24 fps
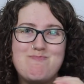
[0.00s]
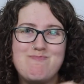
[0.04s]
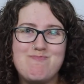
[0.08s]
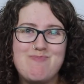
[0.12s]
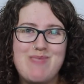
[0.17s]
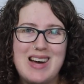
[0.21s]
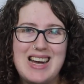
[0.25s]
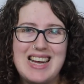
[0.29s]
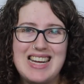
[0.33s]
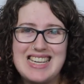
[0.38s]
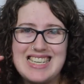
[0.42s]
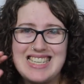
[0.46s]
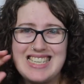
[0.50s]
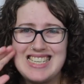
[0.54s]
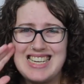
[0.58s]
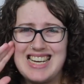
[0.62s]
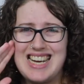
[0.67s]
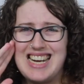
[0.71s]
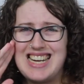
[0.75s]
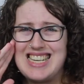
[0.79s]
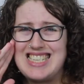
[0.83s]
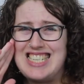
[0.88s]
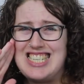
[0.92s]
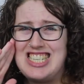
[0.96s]
But
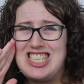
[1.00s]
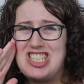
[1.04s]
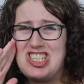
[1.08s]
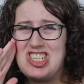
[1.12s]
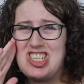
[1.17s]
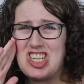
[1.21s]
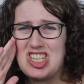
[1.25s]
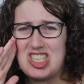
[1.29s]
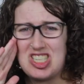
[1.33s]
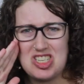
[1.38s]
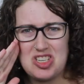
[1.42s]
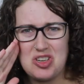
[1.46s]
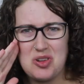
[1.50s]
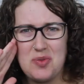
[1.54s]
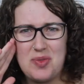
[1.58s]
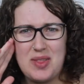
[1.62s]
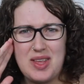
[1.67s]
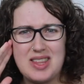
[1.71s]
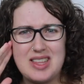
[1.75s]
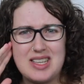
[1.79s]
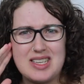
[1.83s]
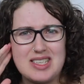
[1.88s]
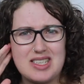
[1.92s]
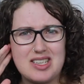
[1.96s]
I just don't
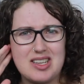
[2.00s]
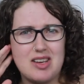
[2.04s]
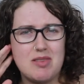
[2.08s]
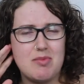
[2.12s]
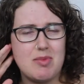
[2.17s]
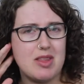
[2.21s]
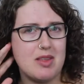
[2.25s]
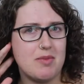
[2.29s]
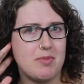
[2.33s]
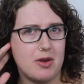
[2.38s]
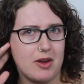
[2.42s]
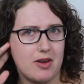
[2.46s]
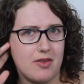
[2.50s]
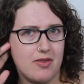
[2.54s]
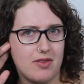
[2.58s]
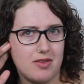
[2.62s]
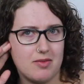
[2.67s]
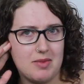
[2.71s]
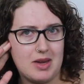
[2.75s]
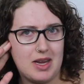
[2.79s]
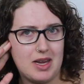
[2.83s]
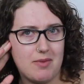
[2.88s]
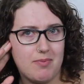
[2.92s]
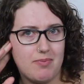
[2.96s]
think this is going to be the book for
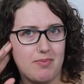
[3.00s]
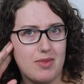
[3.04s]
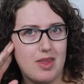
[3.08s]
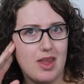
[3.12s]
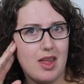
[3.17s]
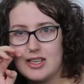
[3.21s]
me.